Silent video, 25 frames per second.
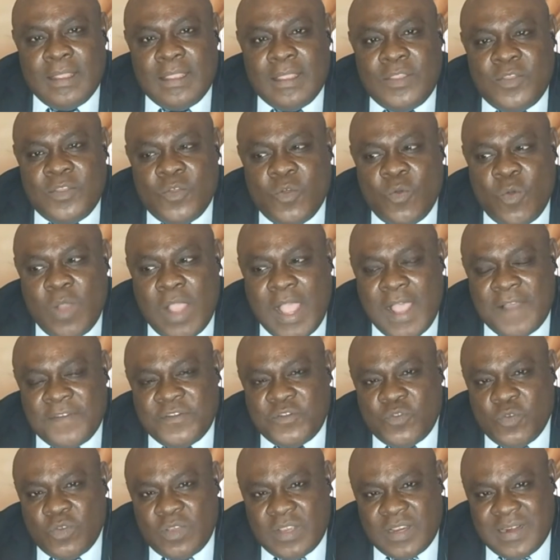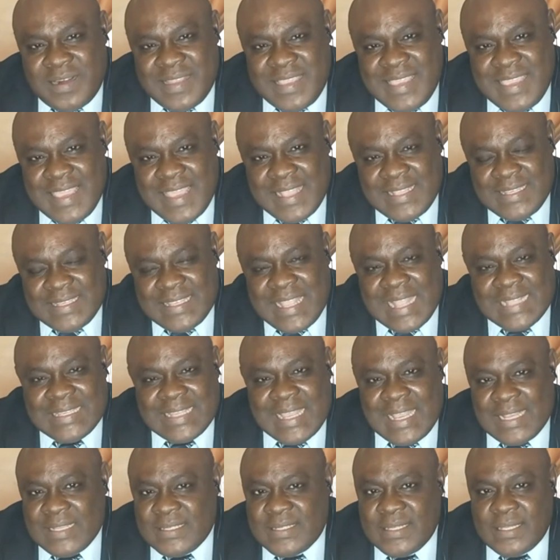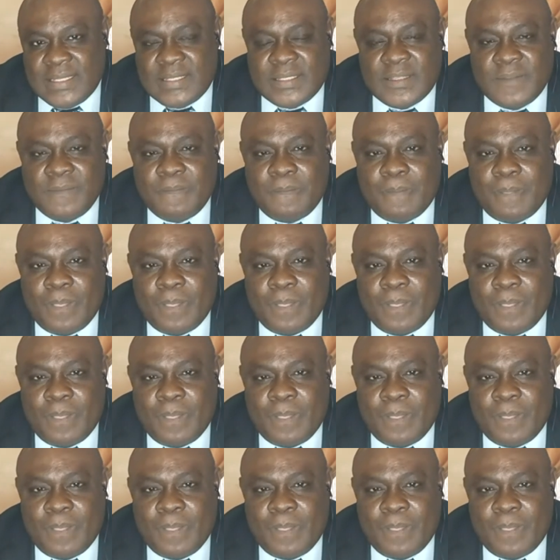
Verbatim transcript: You have to create that access.